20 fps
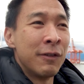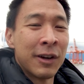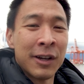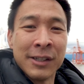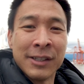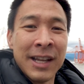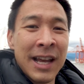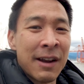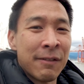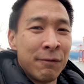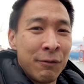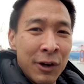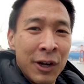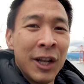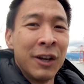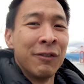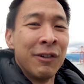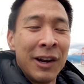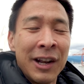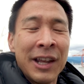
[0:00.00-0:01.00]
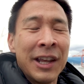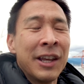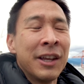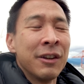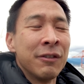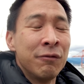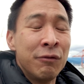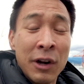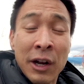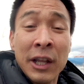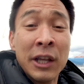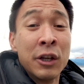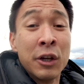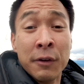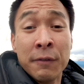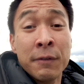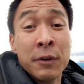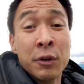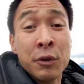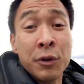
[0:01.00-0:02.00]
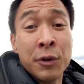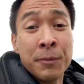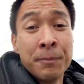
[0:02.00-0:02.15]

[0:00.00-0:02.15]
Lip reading: because they have really, really, really good food.